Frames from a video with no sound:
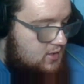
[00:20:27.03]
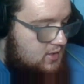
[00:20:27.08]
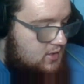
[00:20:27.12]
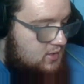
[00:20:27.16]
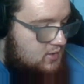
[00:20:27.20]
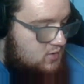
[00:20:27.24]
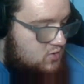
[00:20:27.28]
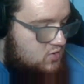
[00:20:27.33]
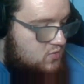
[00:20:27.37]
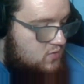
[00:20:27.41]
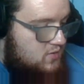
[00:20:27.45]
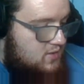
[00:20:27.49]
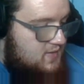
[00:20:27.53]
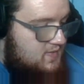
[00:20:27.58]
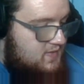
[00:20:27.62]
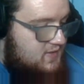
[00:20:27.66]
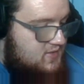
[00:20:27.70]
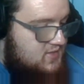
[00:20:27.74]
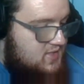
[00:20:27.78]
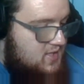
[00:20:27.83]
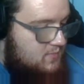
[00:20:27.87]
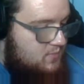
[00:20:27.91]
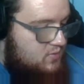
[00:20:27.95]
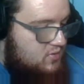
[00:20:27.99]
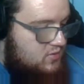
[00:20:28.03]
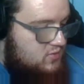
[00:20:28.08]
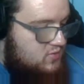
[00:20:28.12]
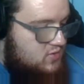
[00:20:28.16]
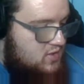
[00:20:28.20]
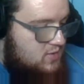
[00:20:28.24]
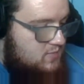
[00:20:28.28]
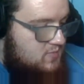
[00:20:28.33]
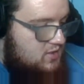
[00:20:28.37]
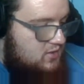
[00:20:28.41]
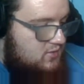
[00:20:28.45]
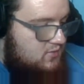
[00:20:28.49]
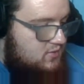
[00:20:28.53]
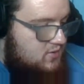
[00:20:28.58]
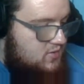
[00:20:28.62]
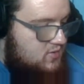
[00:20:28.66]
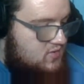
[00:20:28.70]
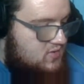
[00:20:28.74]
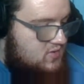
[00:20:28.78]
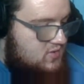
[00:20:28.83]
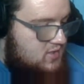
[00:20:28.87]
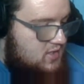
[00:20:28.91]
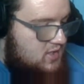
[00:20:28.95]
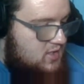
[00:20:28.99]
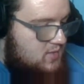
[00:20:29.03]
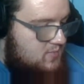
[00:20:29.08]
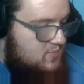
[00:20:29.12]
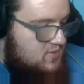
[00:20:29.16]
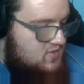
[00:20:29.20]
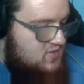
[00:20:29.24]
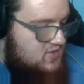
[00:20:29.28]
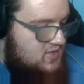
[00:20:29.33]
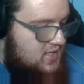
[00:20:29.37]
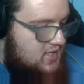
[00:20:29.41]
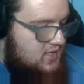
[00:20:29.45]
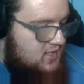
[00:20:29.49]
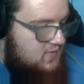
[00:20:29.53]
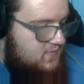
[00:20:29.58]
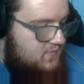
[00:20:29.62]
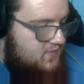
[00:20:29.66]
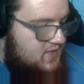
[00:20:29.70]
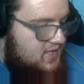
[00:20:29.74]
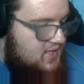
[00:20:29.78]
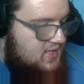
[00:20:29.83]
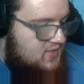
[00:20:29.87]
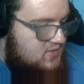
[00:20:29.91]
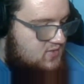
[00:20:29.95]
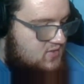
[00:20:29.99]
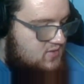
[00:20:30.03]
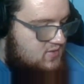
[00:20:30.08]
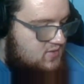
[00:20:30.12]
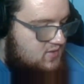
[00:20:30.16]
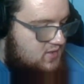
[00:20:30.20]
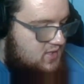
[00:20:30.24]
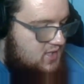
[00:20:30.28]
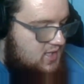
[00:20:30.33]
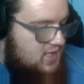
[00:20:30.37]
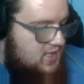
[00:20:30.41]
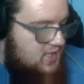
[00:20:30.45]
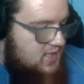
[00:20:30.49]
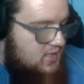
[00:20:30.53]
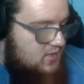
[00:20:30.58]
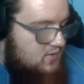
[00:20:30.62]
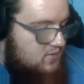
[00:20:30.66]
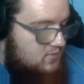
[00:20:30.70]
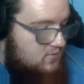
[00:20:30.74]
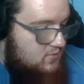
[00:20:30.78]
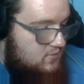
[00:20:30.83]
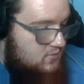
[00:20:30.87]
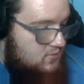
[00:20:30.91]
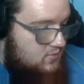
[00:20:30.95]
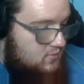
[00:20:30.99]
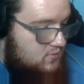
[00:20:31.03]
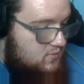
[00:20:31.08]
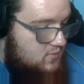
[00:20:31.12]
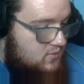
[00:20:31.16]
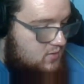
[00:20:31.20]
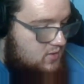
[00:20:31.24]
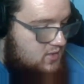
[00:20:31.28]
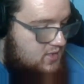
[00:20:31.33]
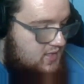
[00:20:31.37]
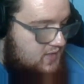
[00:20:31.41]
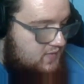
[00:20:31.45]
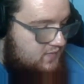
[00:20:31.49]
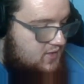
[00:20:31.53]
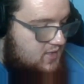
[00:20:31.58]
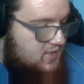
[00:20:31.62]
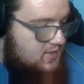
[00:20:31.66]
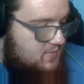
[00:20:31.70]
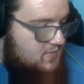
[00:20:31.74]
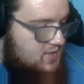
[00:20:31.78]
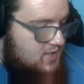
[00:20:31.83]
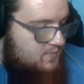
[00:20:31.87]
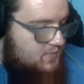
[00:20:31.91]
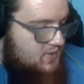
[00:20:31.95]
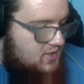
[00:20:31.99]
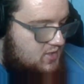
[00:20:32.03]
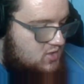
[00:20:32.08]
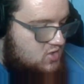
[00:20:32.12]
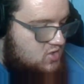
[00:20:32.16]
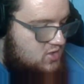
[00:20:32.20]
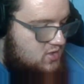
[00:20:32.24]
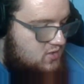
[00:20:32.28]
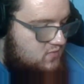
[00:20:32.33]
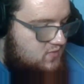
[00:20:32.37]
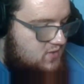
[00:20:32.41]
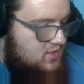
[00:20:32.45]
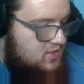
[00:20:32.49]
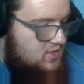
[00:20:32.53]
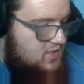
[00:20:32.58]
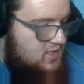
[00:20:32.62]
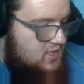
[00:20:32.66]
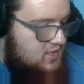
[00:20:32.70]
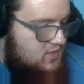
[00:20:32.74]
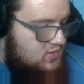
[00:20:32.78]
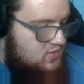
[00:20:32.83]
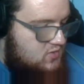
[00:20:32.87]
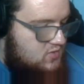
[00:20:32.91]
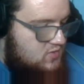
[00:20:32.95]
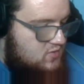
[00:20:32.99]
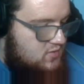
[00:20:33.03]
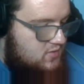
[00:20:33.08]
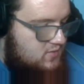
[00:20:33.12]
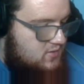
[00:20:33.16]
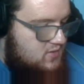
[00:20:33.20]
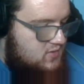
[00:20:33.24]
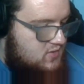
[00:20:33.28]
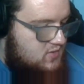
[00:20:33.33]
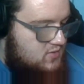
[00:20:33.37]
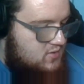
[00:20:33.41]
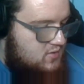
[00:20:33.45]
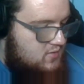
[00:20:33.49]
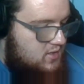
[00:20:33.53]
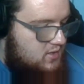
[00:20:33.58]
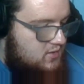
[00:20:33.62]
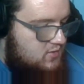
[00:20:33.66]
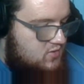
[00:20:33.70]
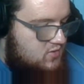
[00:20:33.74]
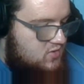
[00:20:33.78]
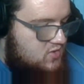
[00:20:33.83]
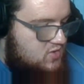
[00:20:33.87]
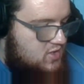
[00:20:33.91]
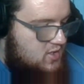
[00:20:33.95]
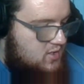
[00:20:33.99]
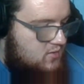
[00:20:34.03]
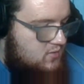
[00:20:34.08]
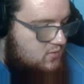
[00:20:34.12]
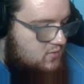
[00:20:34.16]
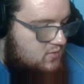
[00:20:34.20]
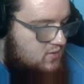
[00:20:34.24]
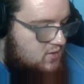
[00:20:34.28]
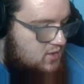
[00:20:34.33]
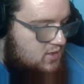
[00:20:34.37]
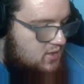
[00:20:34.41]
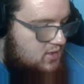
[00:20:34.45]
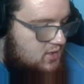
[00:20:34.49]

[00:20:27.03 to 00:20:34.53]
The story of the Temple of Doom includes the human sacrifice, the horde of kidnapping children, and a stolen Sankara stone.